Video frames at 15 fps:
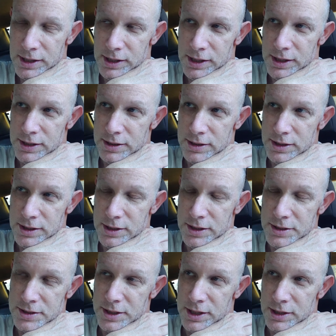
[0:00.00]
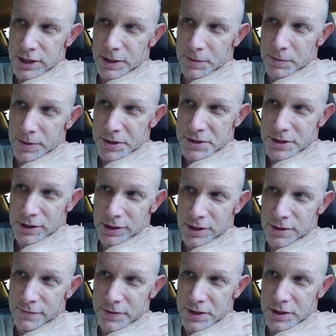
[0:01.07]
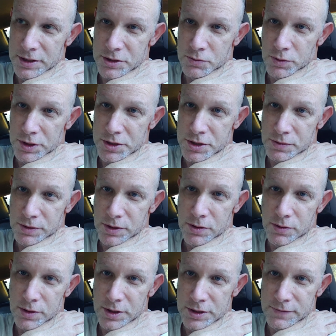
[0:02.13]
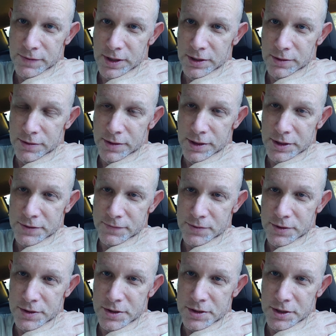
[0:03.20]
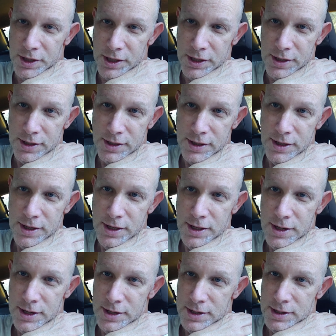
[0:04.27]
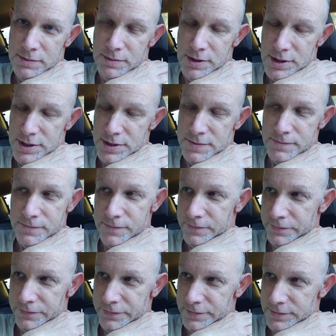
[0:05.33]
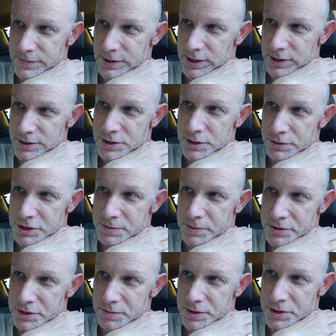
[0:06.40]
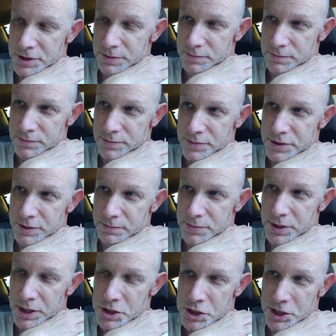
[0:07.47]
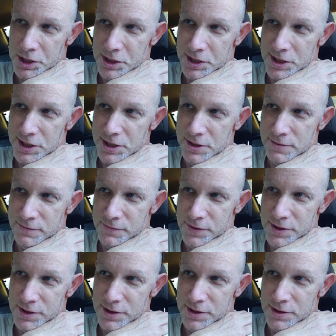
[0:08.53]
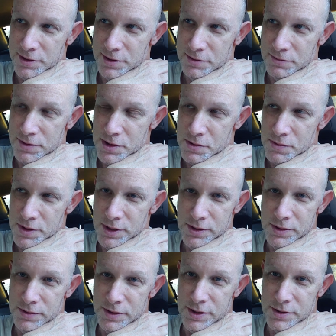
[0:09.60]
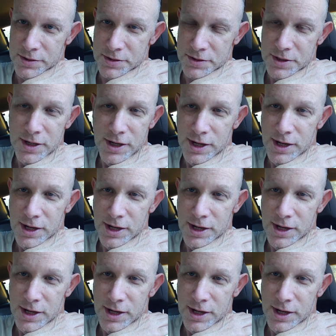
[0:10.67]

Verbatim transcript: and uh, he's got a couple months to live, and he just wants to record his final thoughts for his son. Um, and so it's supposed to be some some touching kind of you know well here's